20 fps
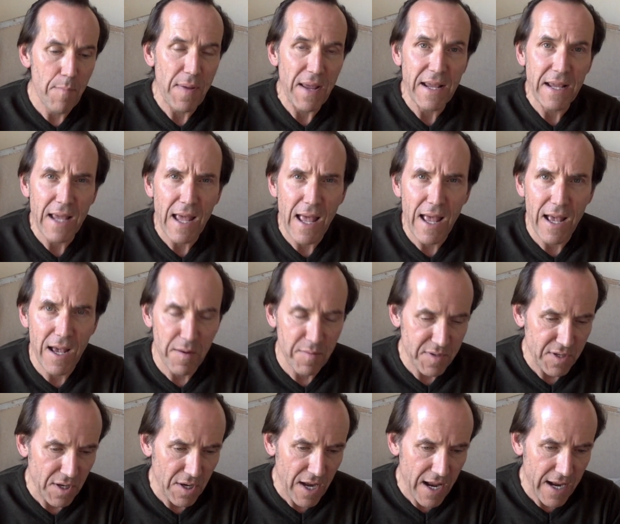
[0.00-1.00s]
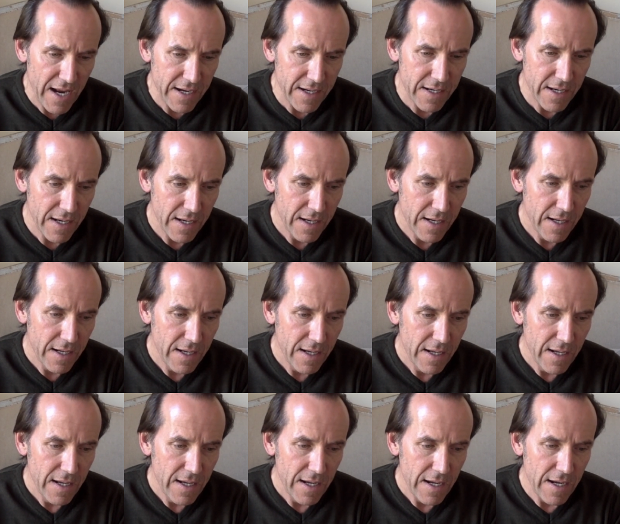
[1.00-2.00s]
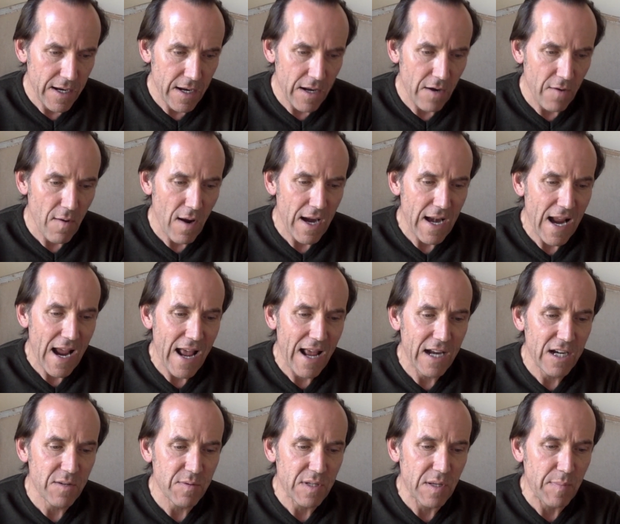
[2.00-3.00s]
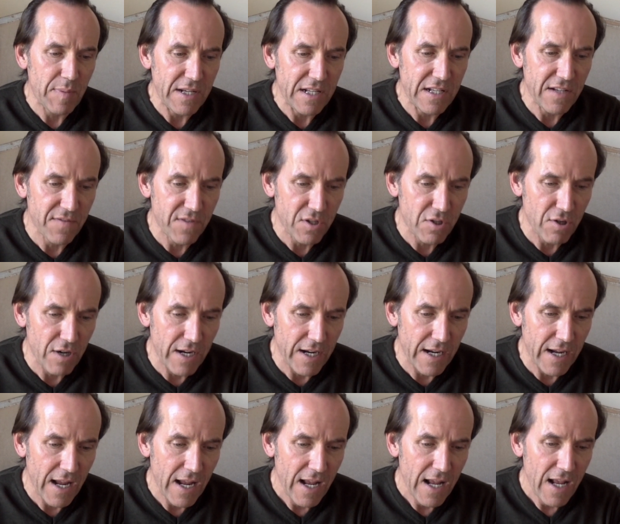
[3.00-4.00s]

pink hair was on end. In her right hand was a piece of string,